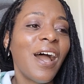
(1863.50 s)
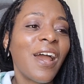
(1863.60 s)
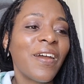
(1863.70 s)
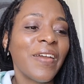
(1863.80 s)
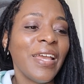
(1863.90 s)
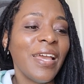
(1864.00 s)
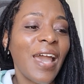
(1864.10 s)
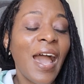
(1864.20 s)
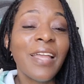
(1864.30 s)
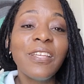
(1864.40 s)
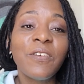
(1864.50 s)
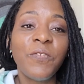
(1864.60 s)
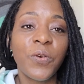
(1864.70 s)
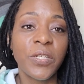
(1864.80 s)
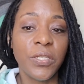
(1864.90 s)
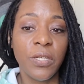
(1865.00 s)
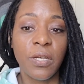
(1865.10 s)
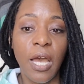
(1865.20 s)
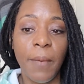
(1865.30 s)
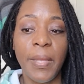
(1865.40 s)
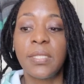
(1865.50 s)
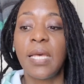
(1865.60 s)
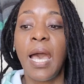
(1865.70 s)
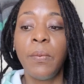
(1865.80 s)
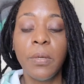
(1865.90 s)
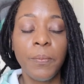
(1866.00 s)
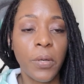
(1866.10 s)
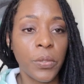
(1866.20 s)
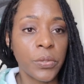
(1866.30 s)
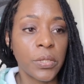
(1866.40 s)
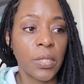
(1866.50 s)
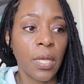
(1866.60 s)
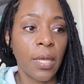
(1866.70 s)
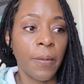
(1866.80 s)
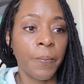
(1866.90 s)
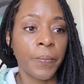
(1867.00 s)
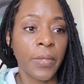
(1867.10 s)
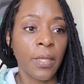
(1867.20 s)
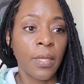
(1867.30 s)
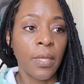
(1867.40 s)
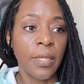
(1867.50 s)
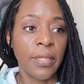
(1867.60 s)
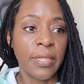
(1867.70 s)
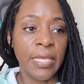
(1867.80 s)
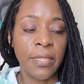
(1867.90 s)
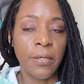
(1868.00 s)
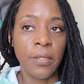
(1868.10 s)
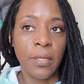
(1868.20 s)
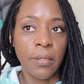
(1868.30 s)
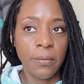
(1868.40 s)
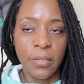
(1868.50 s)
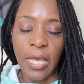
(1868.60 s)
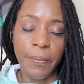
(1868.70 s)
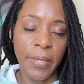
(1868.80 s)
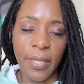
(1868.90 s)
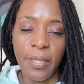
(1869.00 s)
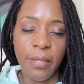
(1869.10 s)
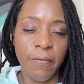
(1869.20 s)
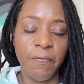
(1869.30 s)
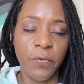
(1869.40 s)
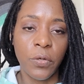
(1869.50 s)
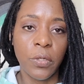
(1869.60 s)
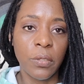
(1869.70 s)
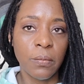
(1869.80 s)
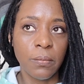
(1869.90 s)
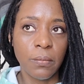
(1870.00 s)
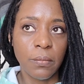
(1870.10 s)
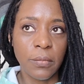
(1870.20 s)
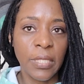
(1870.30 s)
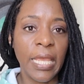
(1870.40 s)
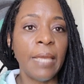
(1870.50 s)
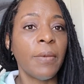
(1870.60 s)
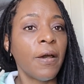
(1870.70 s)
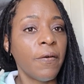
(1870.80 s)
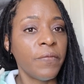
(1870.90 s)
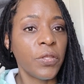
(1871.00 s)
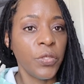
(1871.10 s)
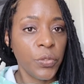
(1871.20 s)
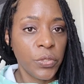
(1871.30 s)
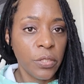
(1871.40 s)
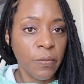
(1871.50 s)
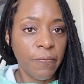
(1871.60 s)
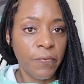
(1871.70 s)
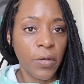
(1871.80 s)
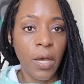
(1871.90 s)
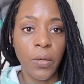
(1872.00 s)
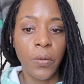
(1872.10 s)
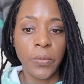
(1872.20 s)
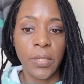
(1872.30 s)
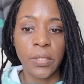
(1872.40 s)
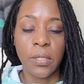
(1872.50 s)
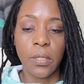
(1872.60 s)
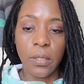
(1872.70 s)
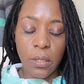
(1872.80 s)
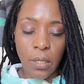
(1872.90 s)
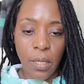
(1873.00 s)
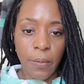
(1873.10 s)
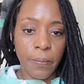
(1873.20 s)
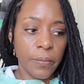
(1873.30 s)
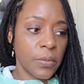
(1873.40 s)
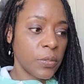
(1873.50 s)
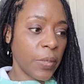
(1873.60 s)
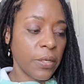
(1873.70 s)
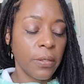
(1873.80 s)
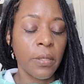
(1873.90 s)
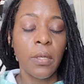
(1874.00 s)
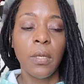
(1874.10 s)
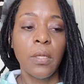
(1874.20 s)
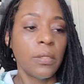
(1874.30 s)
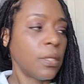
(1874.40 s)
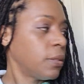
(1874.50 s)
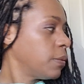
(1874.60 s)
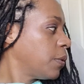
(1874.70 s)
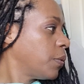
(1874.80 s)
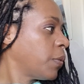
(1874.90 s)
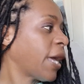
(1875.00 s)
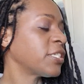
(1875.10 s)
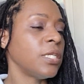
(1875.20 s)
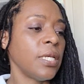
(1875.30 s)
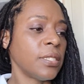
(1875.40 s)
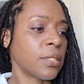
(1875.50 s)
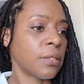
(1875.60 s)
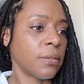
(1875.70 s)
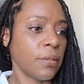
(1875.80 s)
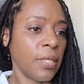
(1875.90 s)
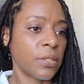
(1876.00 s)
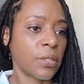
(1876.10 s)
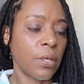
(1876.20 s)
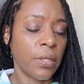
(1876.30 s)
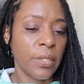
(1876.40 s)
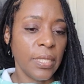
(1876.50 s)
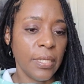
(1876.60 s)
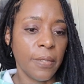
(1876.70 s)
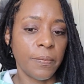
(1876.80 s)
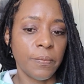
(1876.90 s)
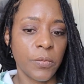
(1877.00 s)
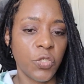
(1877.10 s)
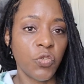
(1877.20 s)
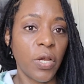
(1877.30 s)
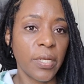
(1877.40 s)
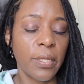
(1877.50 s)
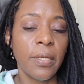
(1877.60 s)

All right. I look forward to your comments. I will post either type in the full name of the YouTube for Ona's sweater. Well, actually, it's called the Shrug.